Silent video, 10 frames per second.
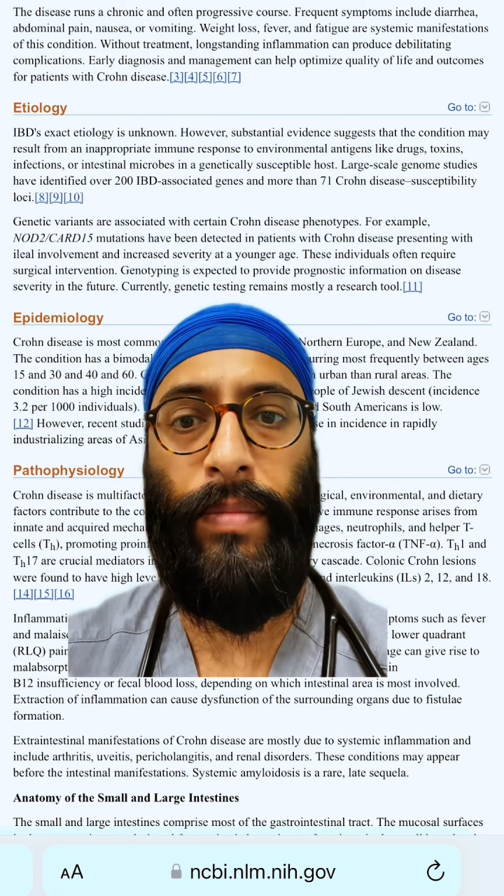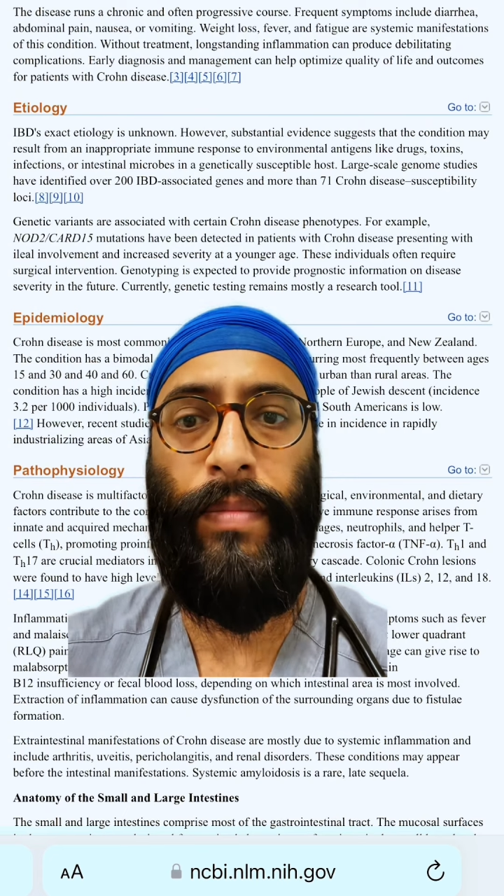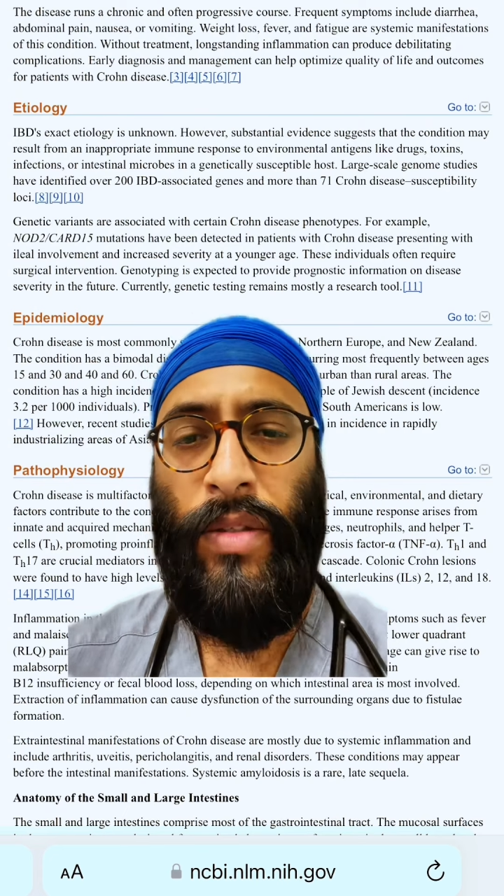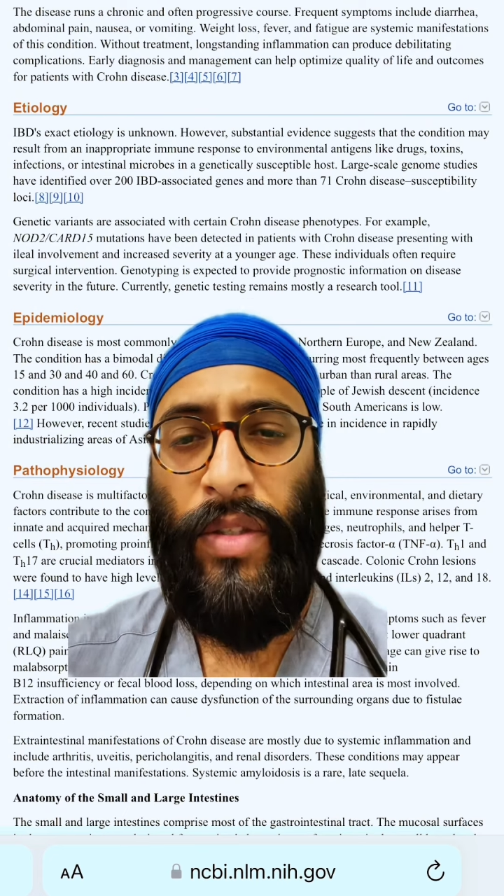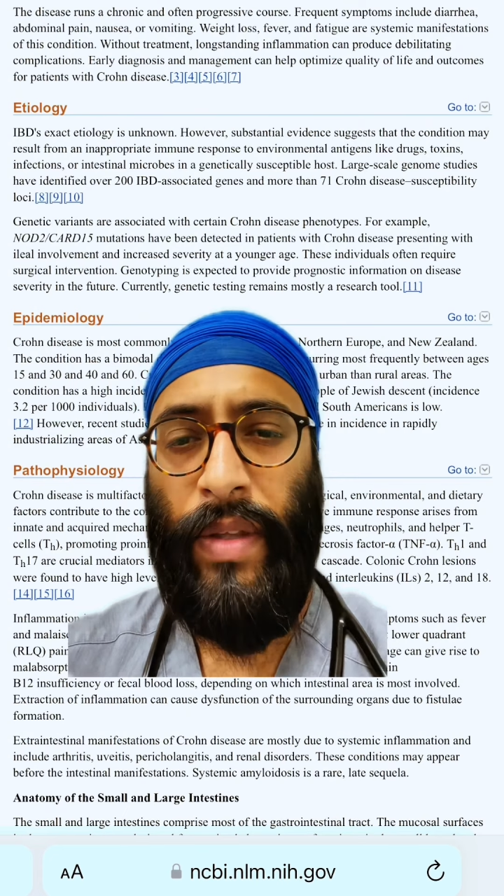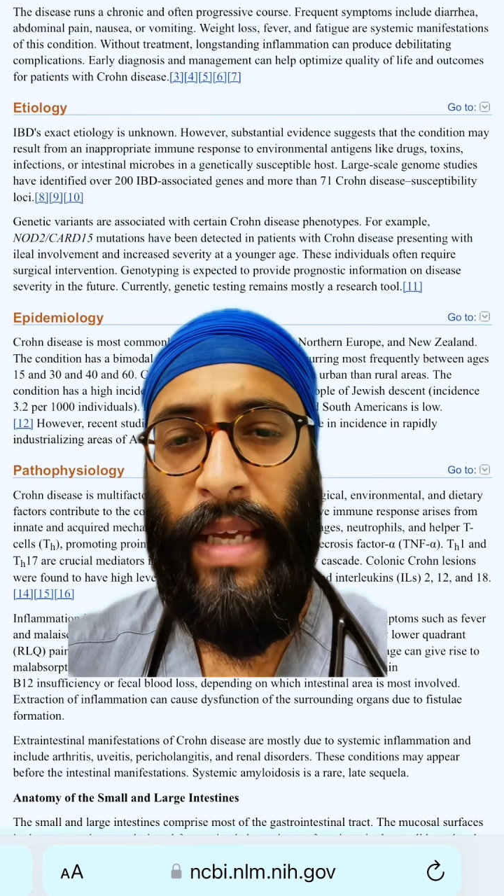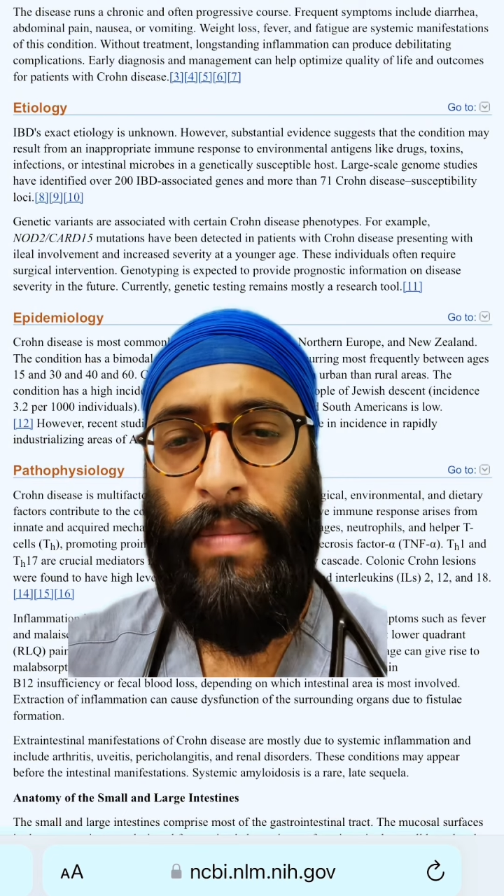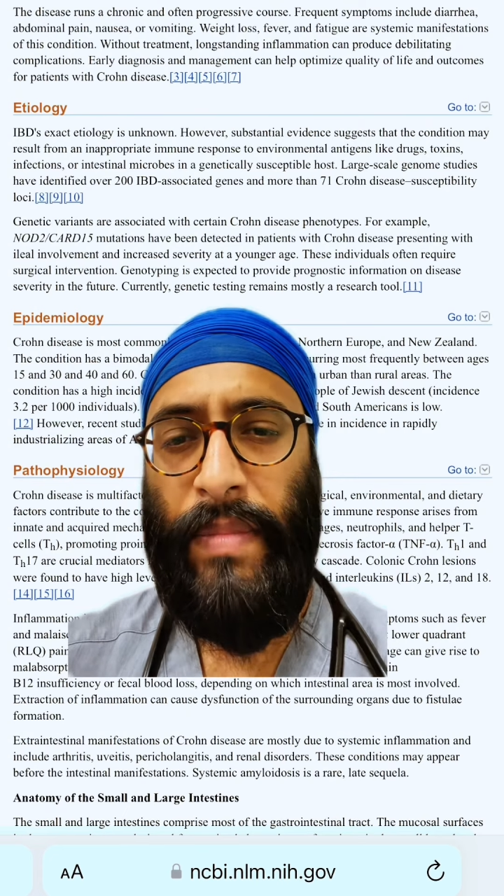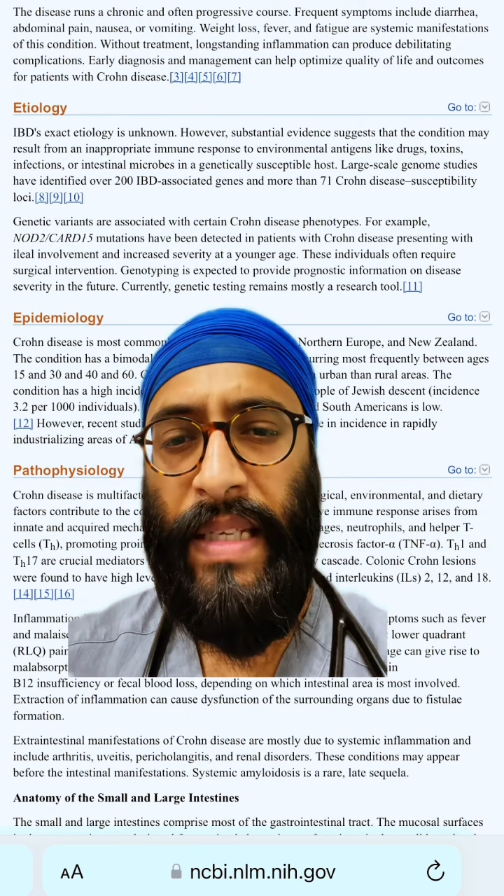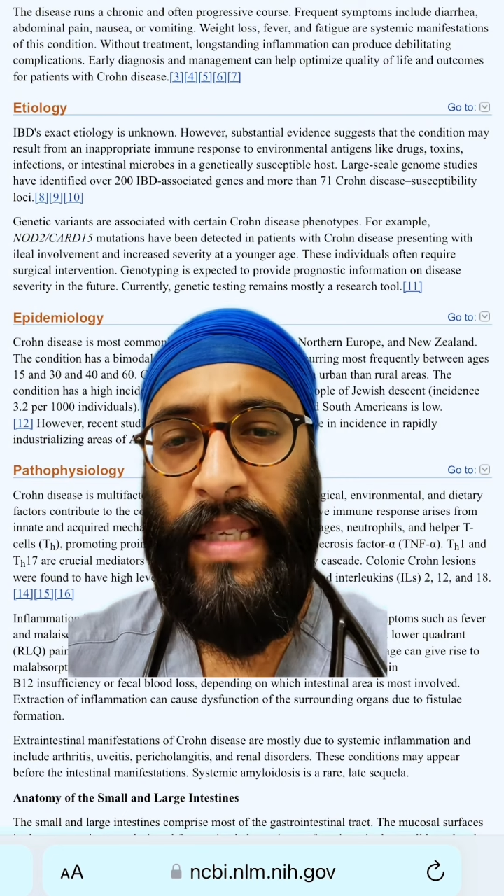So that
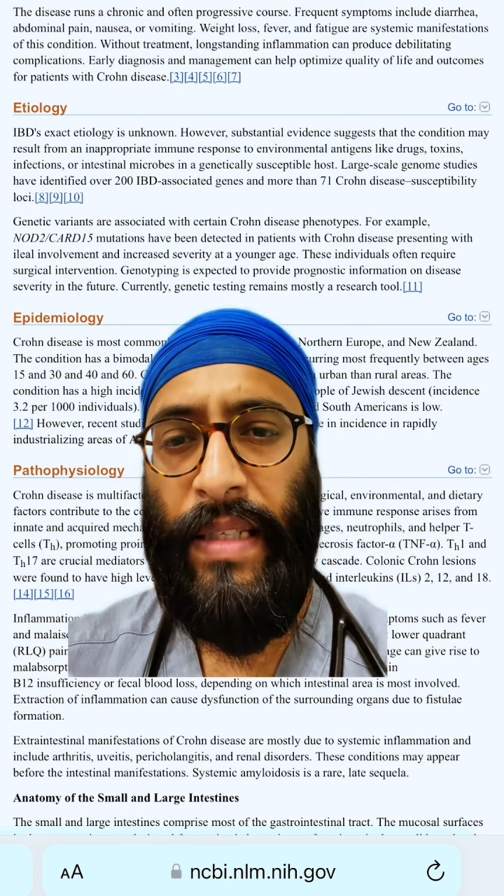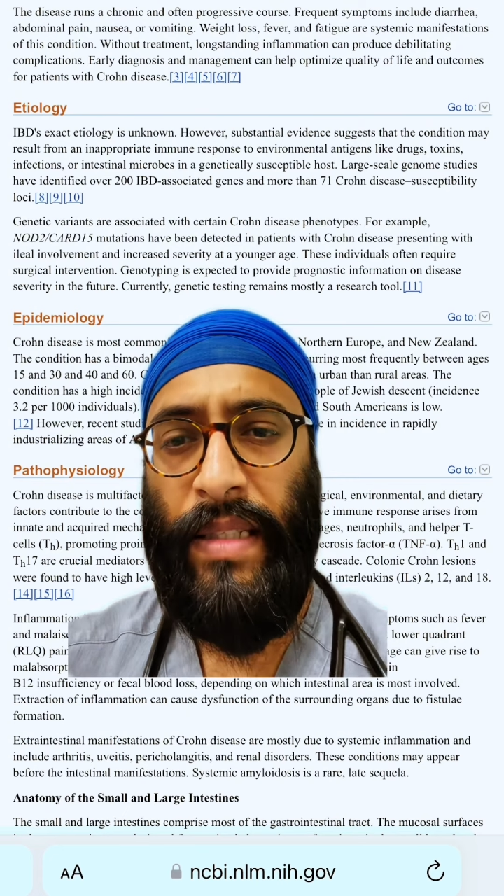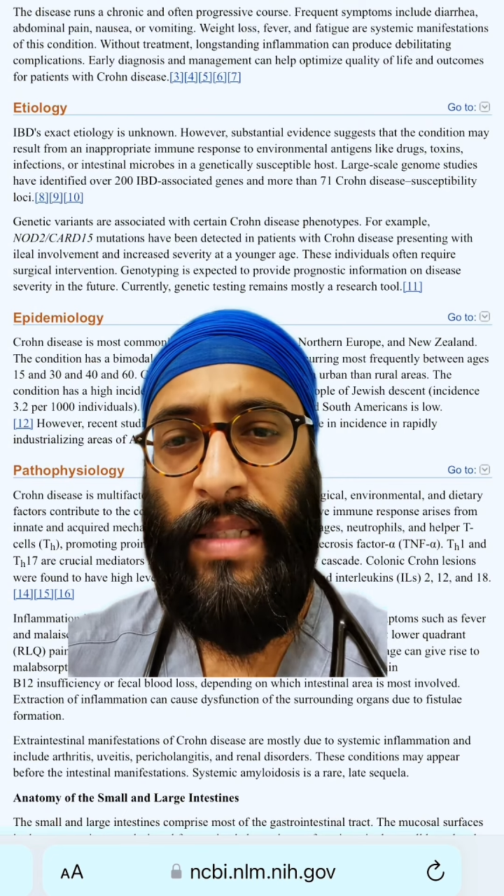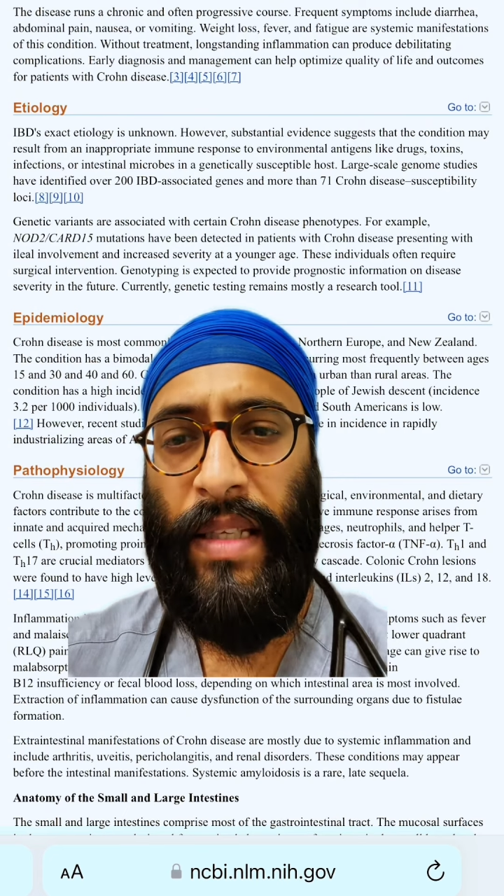means